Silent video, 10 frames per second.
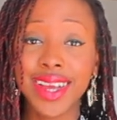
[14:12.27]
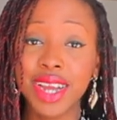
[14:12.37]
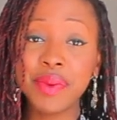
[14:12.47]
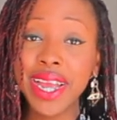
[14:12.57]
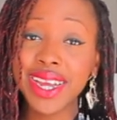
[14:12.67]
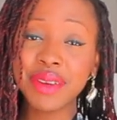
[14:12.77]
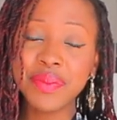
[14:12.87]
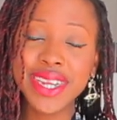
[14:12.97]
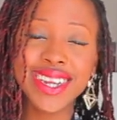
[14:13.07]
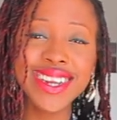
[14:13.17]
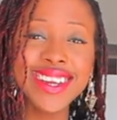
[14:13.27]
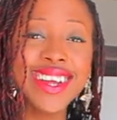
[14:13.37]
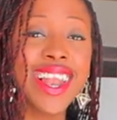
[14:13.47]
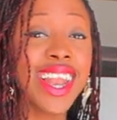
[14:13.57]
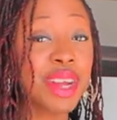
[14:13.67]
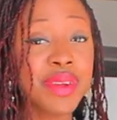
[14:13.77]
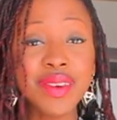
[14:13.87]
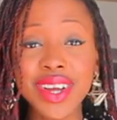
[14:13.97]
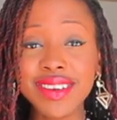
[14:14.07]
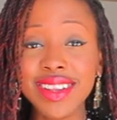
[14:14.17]
get back at me, let me
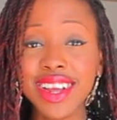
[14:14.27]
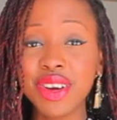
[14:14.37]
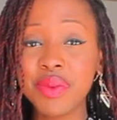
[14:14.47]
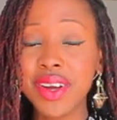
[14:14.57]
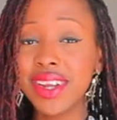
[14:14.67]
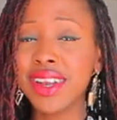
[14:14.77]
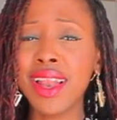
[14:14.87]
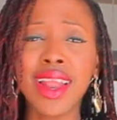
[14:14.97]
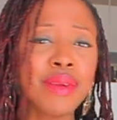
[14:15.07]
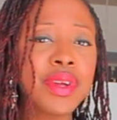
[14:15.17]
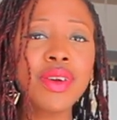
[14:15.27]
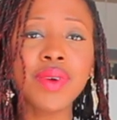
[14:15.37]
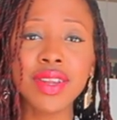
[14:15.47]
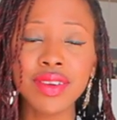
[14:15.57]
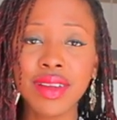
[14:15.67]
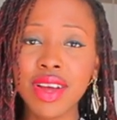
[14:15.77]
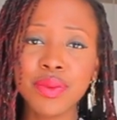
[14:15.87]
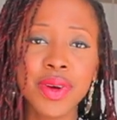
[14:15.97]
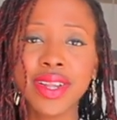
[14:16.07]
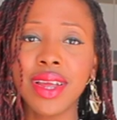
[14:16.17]
know what you think about it, let me know what you
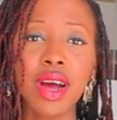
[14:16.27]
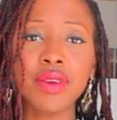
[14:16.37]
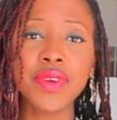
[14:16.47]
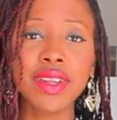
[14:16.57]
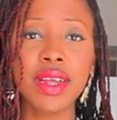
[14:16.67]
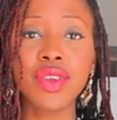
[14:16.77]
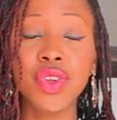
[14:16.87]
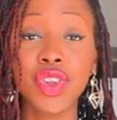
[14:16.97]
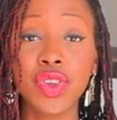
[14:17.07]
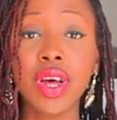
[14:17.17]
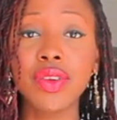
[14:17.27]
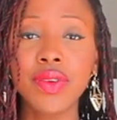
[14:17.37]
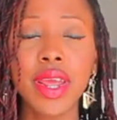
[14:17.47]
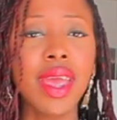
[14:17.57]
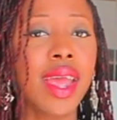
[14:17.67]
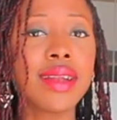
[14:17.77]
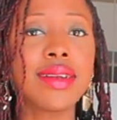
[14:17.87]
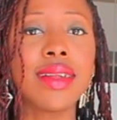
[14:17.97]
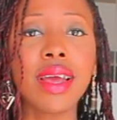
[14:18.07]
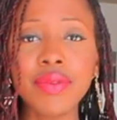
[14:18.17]
thought about the outfits that you saw today,
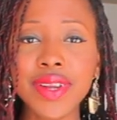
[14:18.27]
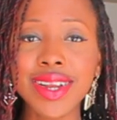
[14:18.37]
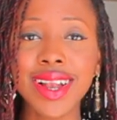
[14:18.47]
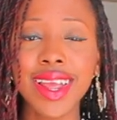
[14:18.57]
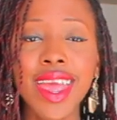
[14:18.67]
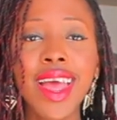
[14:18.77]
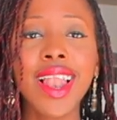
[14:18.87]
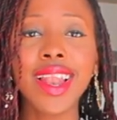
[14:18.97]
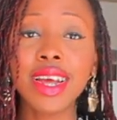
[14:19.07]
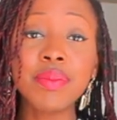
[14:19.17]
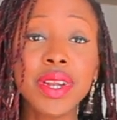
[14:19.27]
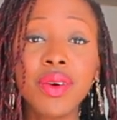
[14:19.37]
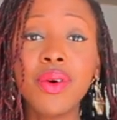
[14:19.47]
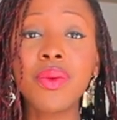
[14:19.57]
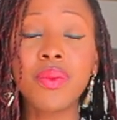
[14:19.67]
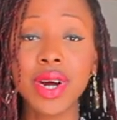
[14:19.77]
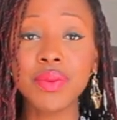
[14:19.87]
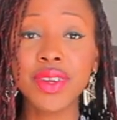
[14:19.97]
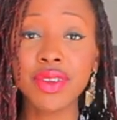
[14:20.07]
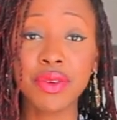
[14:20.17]
and definitely let me know
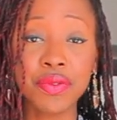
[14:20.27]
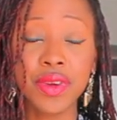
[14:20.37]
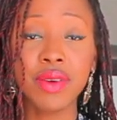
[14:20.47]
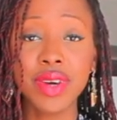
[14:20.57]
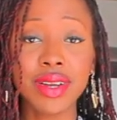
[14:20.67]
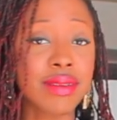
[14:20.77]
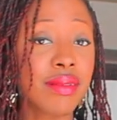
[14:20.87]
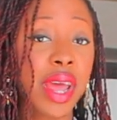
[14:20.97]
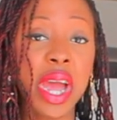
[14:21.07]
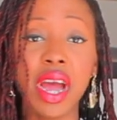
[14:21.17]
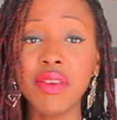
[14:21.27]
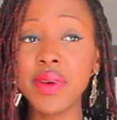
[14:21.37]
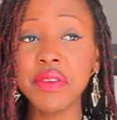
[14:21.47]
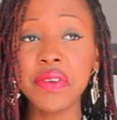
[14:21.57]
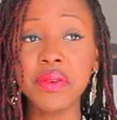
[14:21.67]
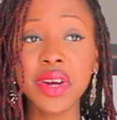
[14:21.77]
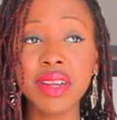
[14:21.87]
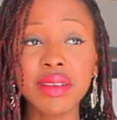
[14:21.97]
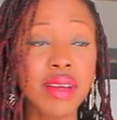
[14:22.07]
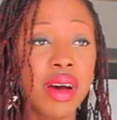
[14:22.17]
what was your favorite. I have my
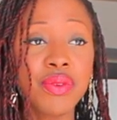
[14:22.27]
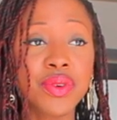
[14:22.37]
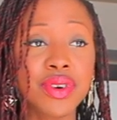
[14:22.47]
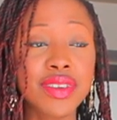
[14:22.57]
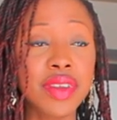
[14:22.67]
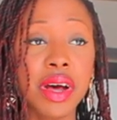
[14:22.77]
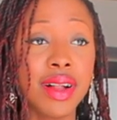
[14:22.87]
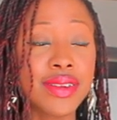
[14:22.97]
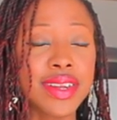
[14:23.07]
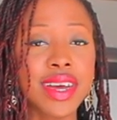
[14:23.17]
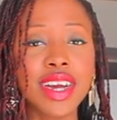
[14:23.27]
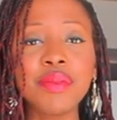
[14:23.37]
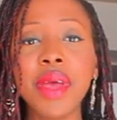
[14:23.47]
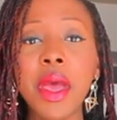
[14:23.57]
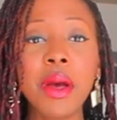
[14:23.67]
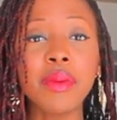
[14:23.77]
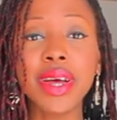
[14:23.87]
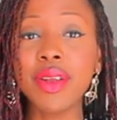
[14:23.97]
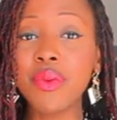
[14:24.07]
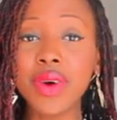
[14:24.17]
favorites, of course, all the time,
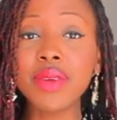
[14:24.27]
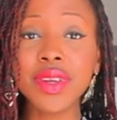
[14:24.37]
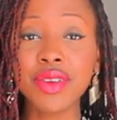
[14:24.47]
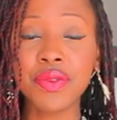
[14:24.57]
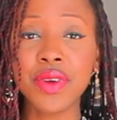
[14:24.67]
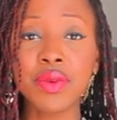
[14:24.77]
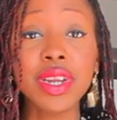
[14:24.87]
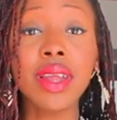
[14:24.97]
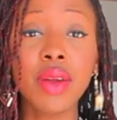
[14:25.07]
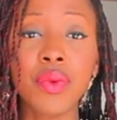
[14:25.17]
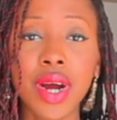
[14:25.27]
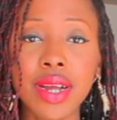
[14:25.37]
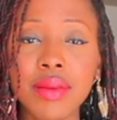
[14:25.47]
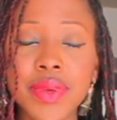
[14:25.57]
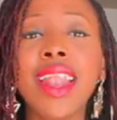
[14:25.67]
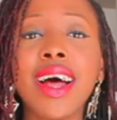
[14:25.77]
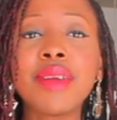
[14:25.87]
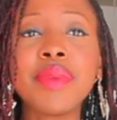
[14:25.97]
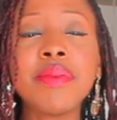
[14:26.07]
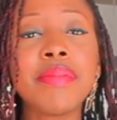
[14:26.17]
but what was your favorite and why? And
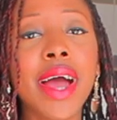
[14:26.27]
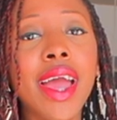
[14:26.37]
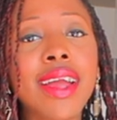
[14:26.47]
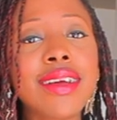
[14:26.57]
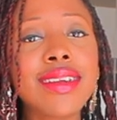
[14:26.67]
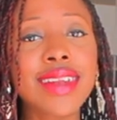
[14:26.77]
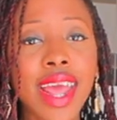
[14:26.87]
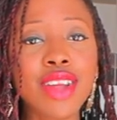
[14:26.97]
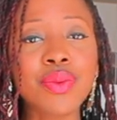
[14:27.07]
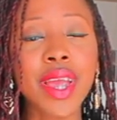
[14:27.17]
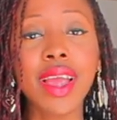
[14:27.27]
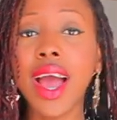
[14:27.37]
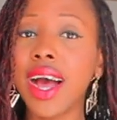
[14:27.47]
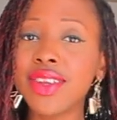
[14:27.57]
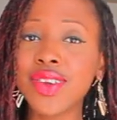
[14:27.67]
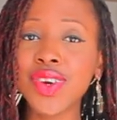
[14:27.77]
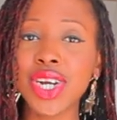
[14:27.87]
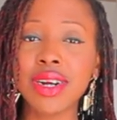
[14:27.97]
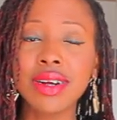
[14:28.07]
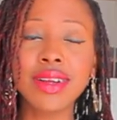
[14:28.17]
I'll be back next week as
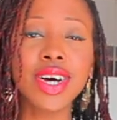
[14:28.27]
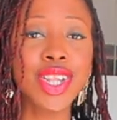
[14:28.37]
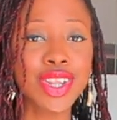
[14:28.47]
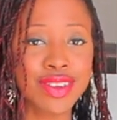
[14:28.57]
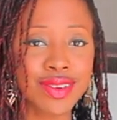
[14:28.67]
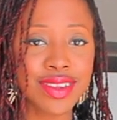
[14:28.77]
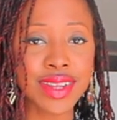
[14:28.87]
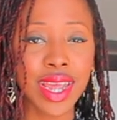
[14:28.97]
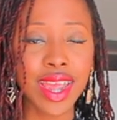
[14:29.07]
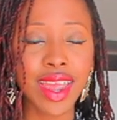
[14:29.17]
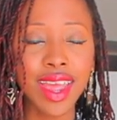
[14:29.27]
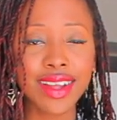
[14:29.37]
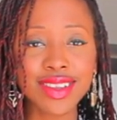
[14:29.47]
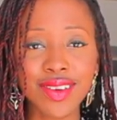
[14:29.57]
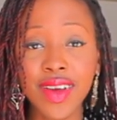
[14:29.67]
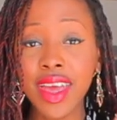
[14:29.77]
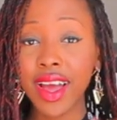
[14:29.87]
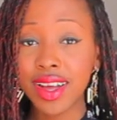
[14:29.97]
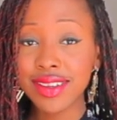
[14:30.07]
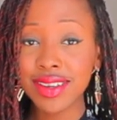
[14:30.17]
usual on Tuesday. So
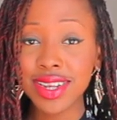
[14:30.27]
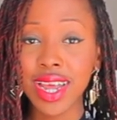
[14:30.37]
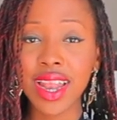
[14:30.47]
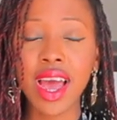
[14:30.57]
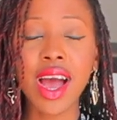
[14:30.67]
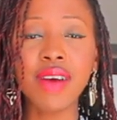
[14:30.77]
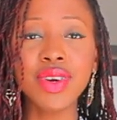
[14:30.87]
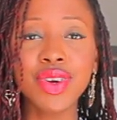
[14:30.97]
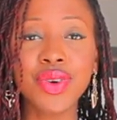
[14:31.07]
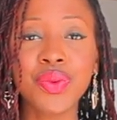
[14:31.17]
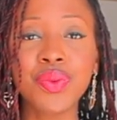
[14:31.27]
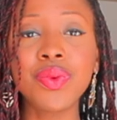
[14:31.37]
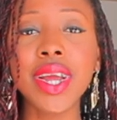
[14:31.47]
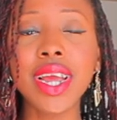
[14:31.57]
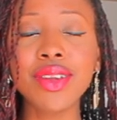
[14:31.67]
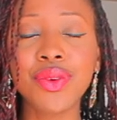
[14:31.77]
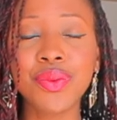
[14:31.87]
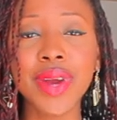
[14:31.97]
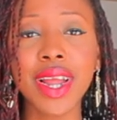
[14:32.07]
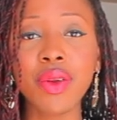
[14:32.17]
until then, have a
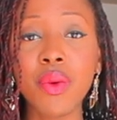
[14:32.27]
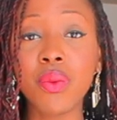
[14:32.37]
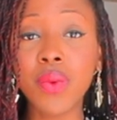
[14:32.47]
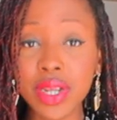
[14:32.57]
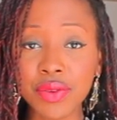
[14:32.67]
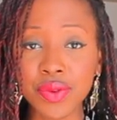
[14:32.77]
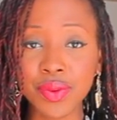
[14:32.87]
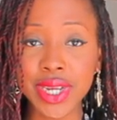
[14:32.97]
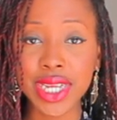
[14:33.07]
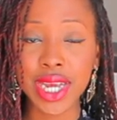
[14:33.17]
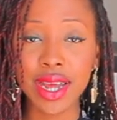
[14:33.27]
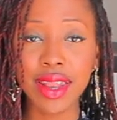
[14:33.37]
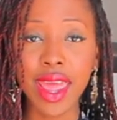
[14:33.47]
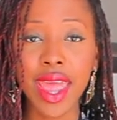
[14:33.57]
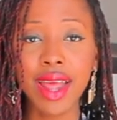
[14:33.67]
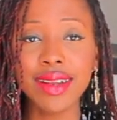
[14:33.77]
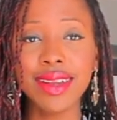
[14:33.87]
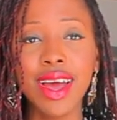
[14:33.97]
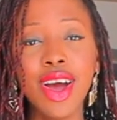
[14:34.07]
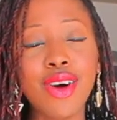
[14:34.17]
great, wonderful weekend,
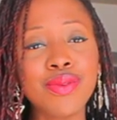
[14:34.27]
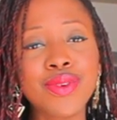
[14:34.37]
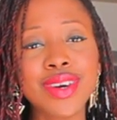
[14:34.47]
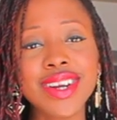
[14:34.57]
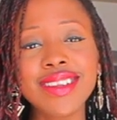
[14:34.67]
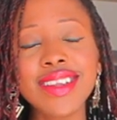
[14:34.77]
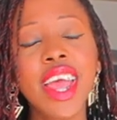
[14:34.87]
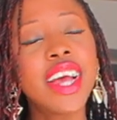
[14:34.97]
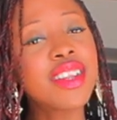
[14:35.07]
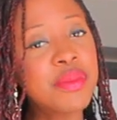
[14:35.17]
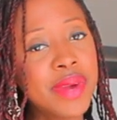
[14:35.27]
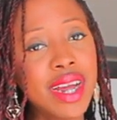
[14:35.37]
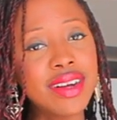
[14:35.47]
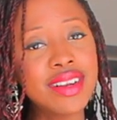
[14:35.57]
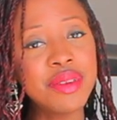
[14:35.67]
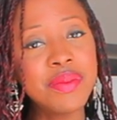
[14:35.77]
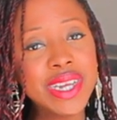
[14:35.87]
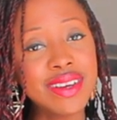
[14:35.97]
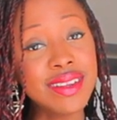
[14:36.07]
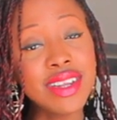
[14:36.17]
and of course, smile
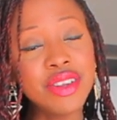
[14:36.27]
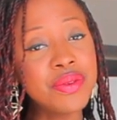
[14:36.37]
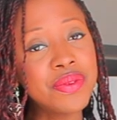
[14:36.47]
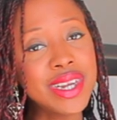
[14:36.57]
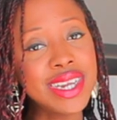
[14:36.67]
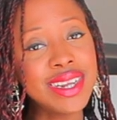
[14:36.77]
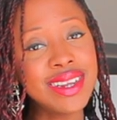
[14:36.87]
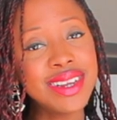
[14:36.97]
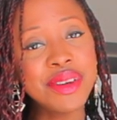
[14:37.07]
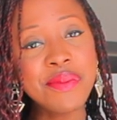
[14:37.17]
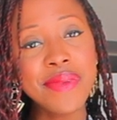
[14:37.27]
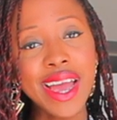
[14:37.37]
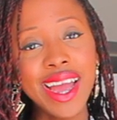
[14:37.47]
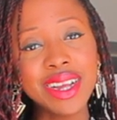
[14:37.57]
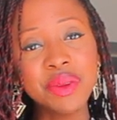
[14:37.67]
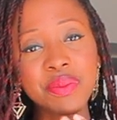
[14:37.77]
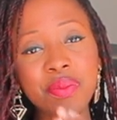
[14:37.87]
because it's free. Bye.